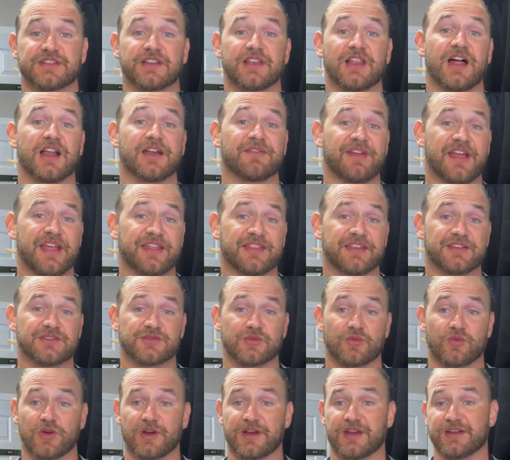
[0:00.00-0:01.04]
A lot of athletes
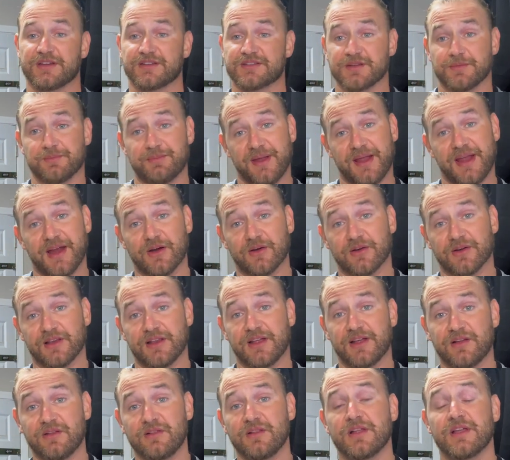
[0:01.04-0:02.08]
are working to
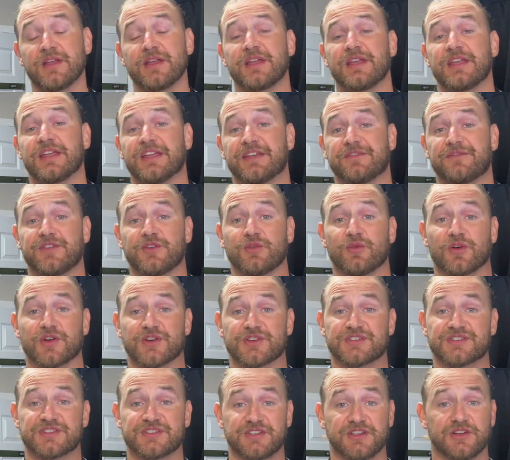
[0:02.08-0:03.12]
parallel. If you are
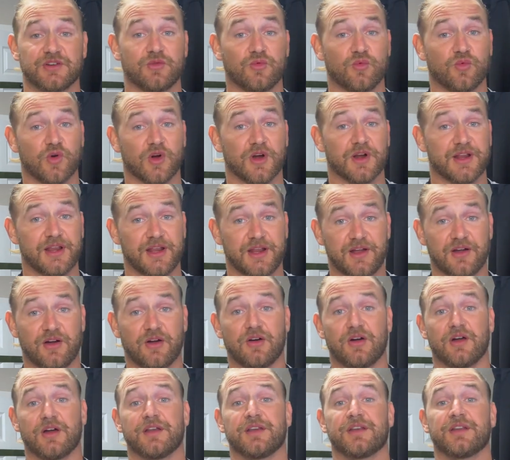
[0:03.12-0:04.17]
still working
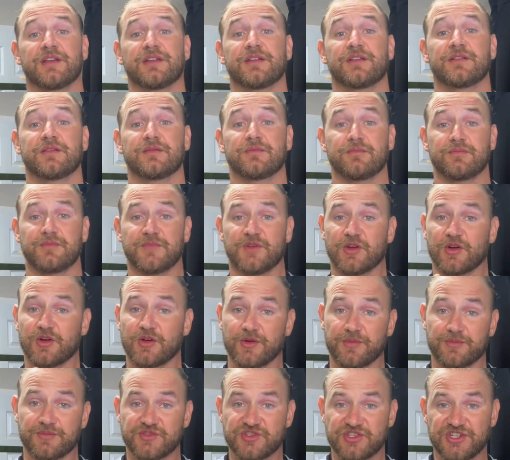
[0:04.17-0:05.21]
on
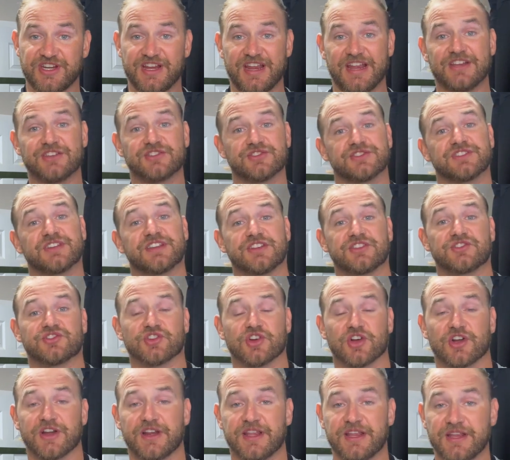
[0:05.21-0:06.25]
your GHD
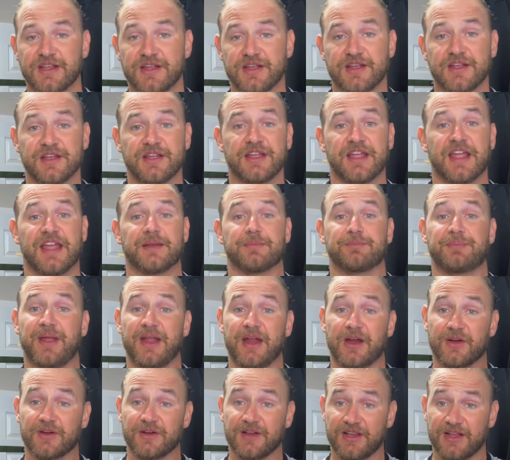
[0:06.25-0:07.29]
journey and
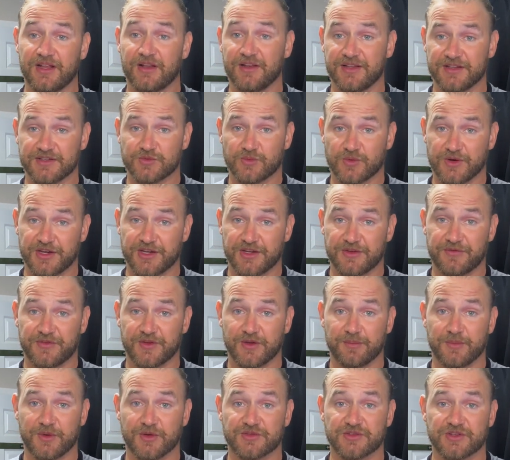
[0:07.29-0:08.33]
parallel is where you
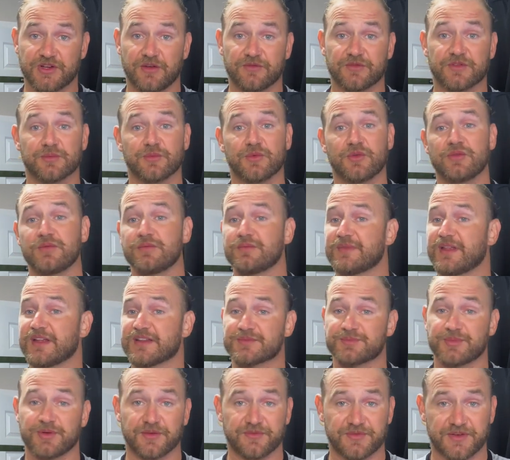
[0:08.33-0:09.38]
feel most comfortable,
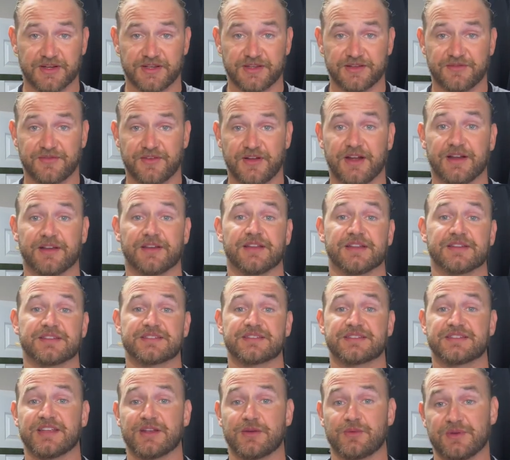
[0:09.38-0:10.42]
that's perfectly fine. Let's
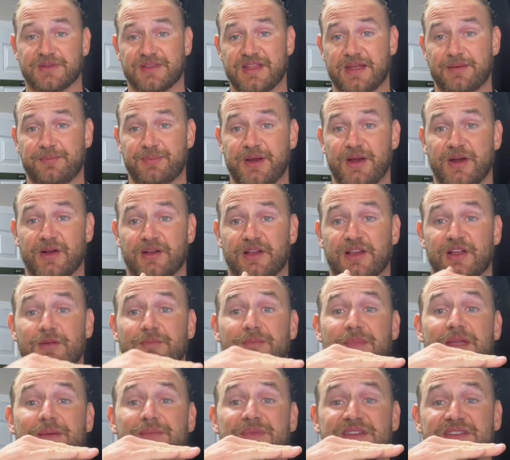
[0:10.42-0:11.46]
stick with that parallel,
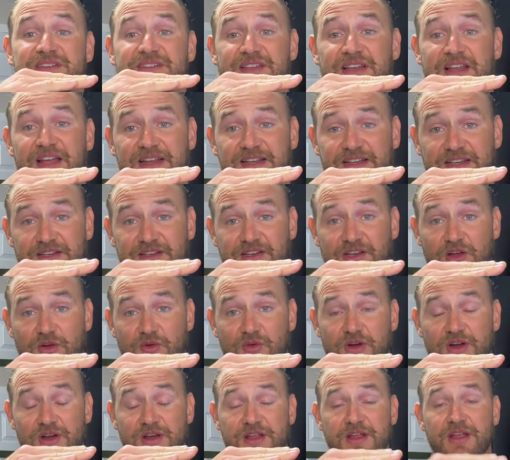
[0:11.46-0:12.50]
maybe slightly
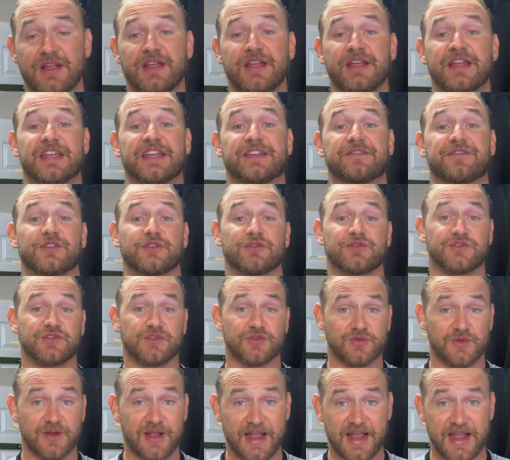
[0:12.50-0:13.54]
lower. If you
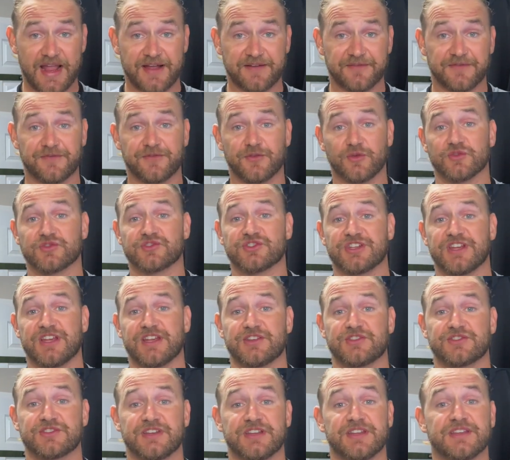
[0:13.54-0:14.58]
do have full
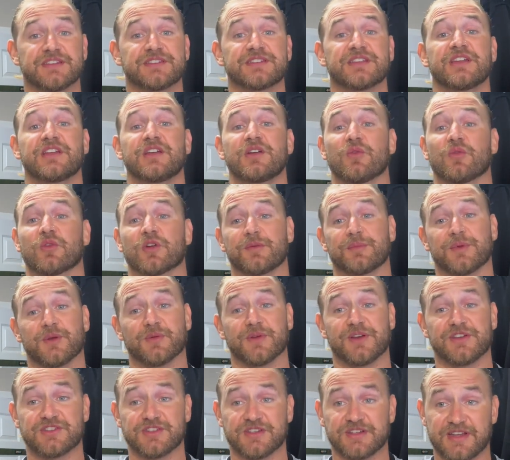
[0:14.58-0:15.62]
GHDs, we're gonna be
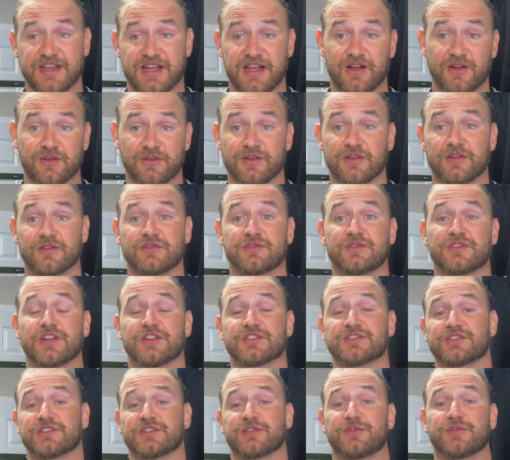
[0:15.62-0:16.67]
reaching down,
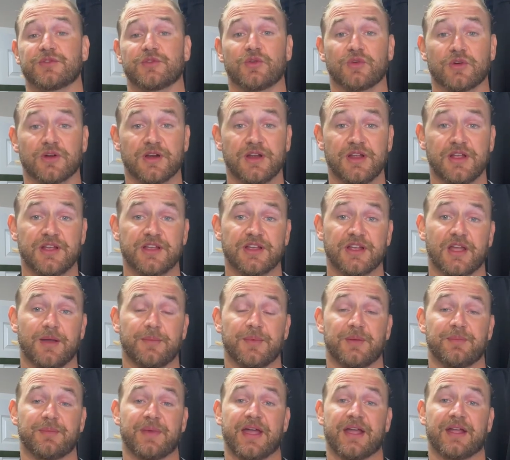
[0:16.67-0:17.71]
touching the floor,
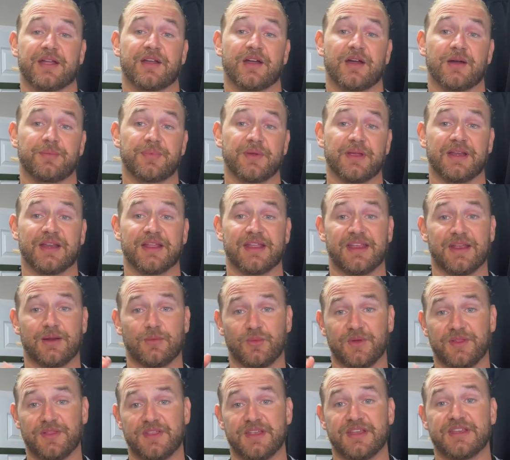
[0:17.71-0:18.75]
coming back up. And again,
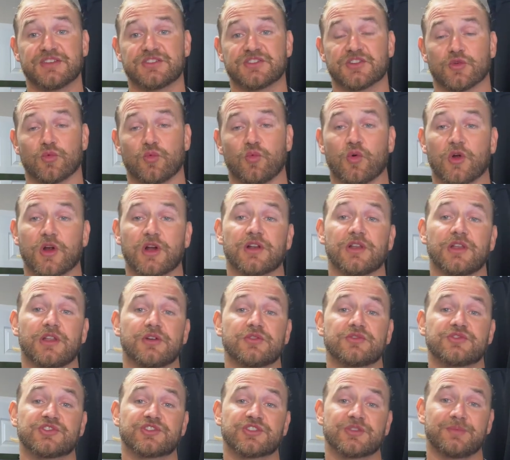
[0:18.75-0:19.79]
with these, your
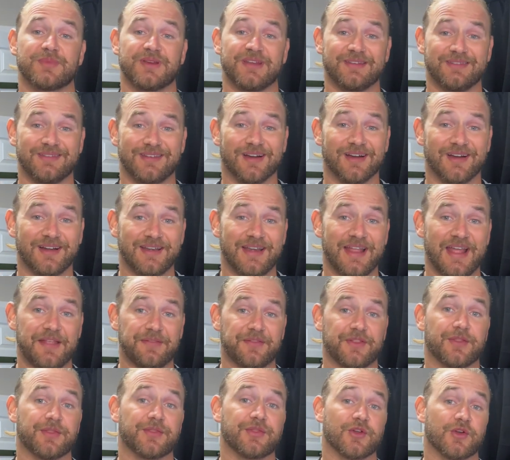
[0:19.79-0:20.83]
workload should be done
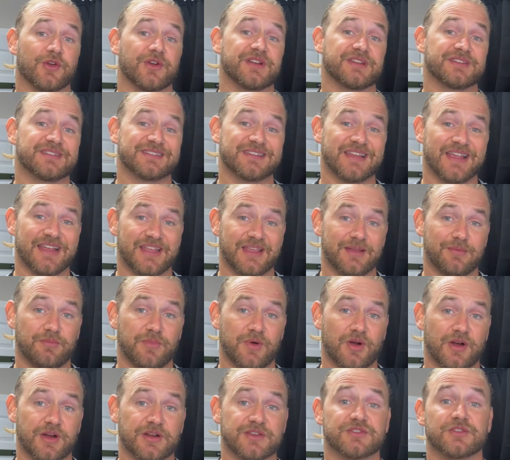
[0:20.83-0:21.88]
at the 30-second
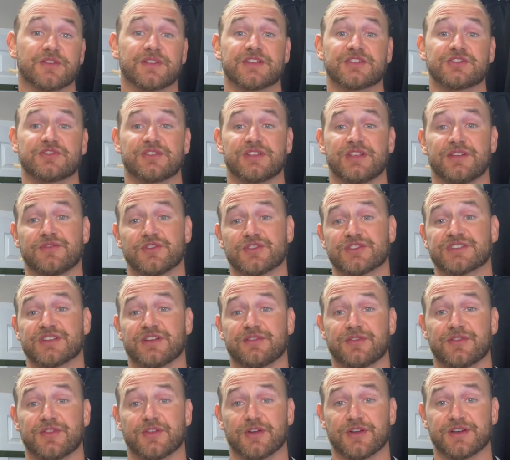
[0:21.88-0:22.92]
mark so that you give
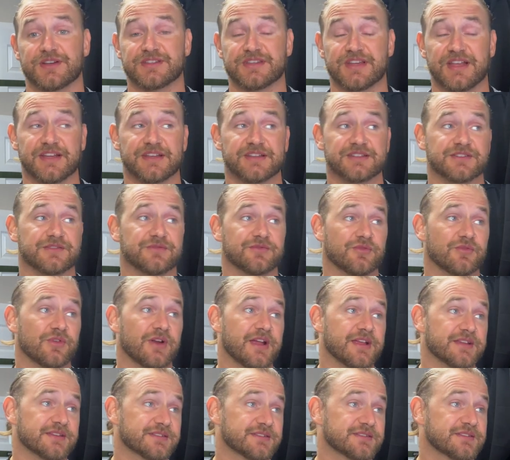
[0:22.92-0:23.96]
yourself 30 seconds of
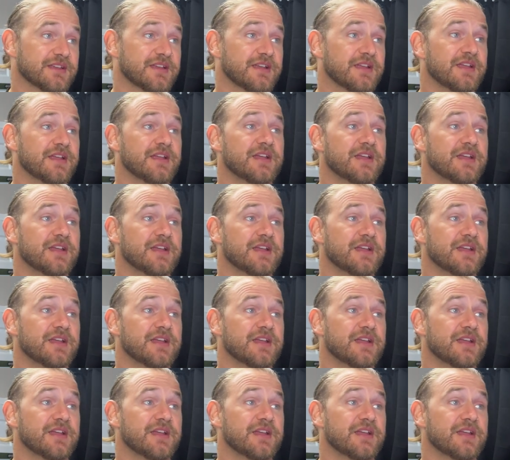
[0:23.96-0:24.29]
rest.